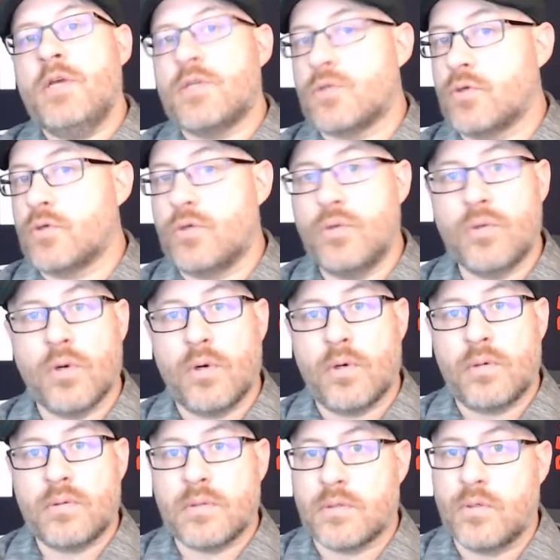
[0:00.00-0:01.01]
So
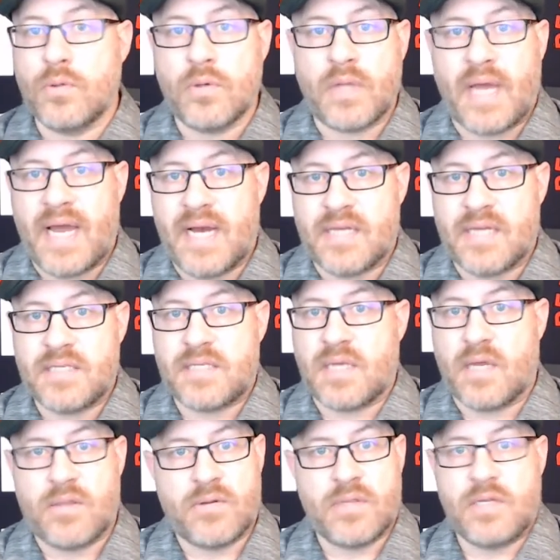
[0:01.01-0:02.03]
Google Ads,
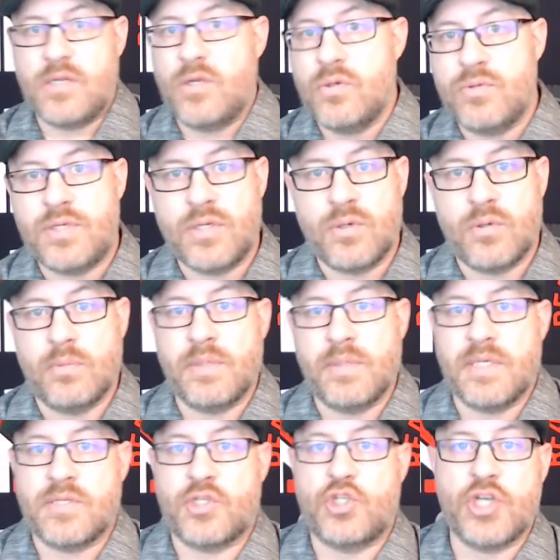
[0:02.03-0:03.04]
other than YouTube,
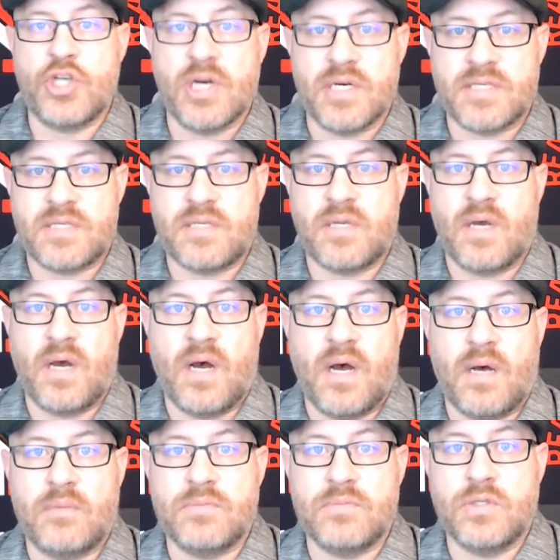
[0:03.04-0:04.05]
is just,
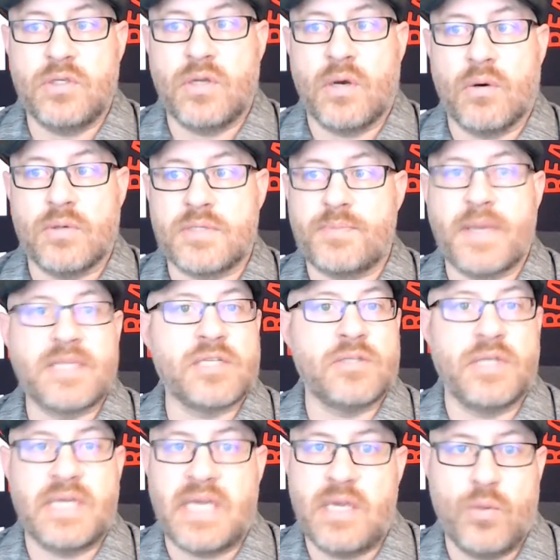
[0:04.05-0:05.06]
it's
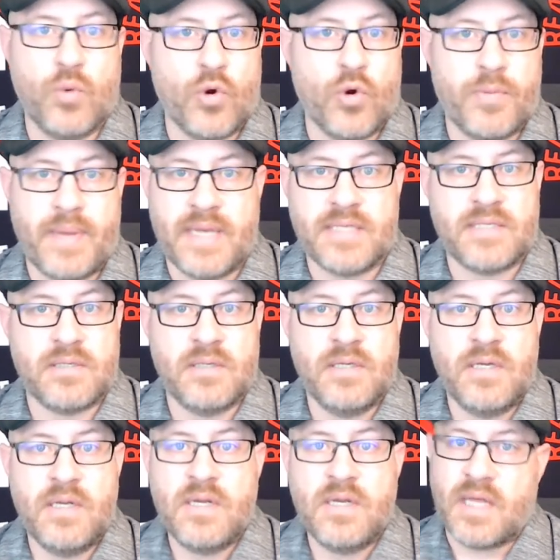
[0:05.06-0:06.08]
basically keyword based.
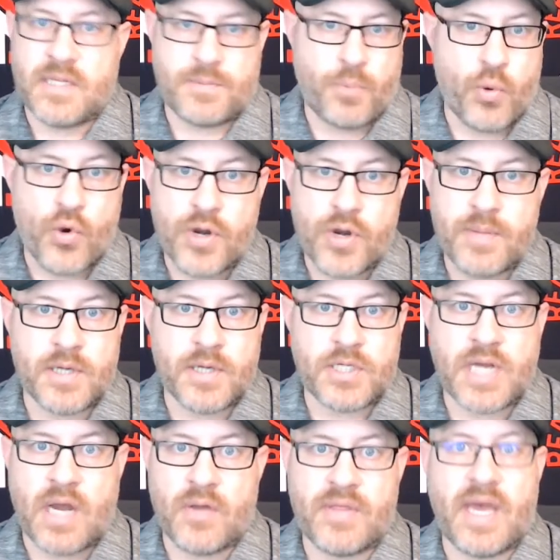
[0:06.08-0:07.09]
That's pretty
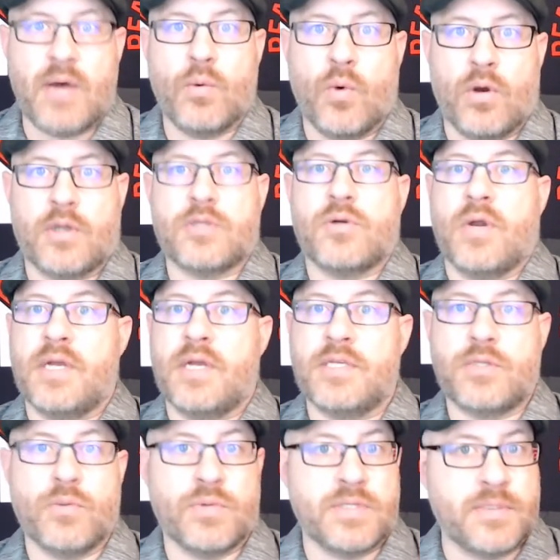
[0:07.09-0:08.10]
much how that works, right?
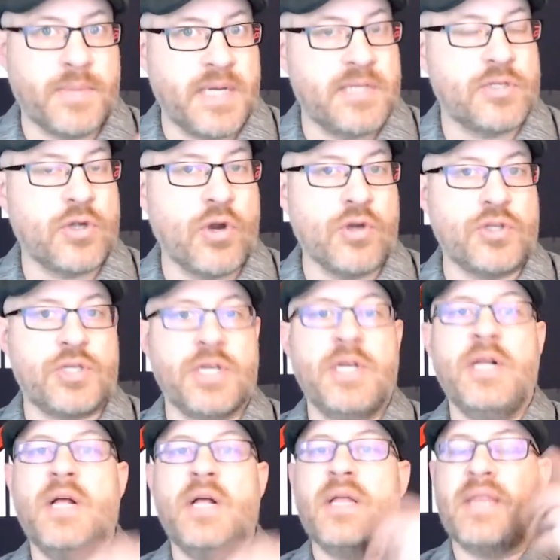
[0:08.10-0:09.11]
So when somebody search,
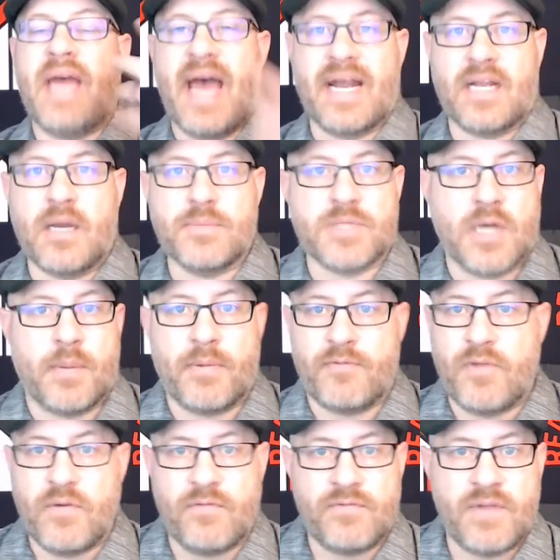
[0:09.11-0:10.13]
the ad comes up.
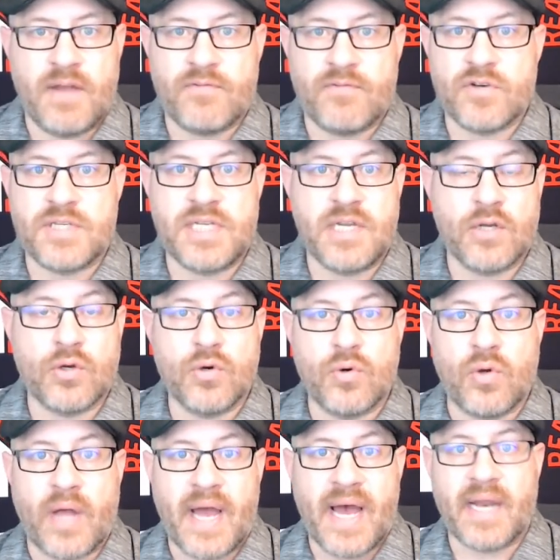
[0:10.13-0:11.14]
If you've never seen a
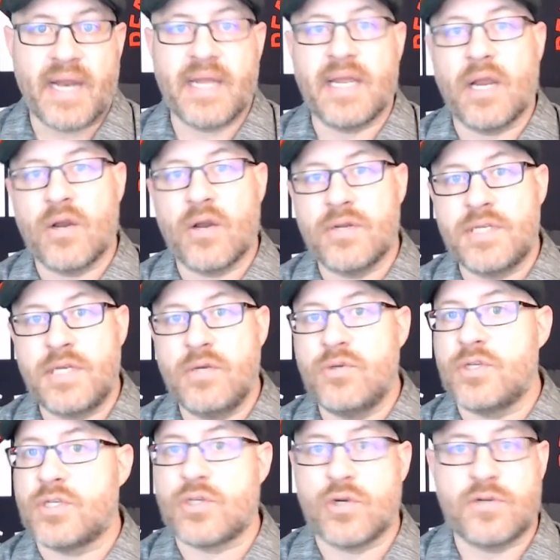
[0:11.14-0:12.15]
Google ad, I can guarantee you
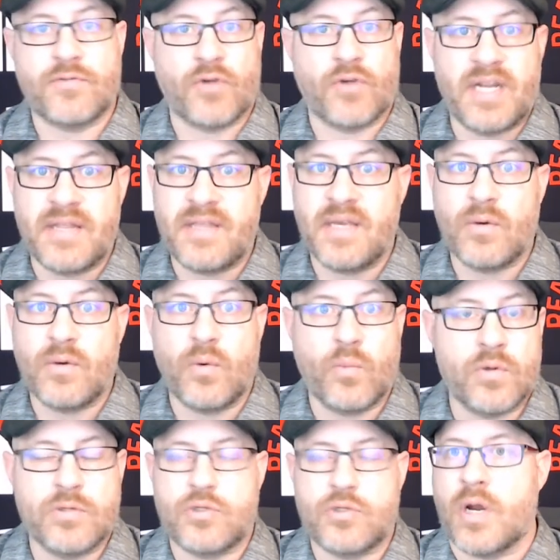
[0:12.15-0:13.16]
just search for anything,
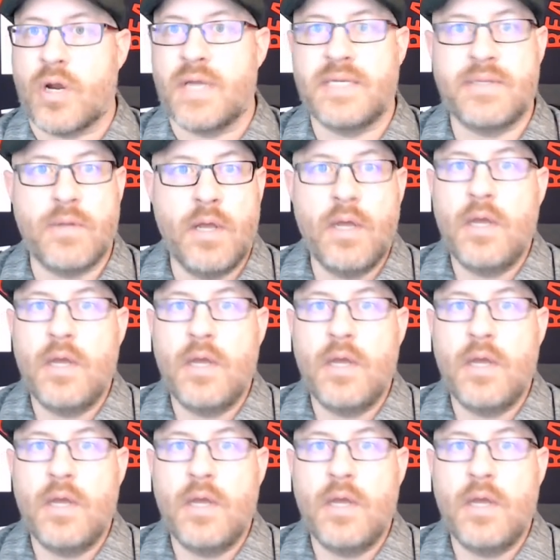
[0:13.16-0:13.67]
would try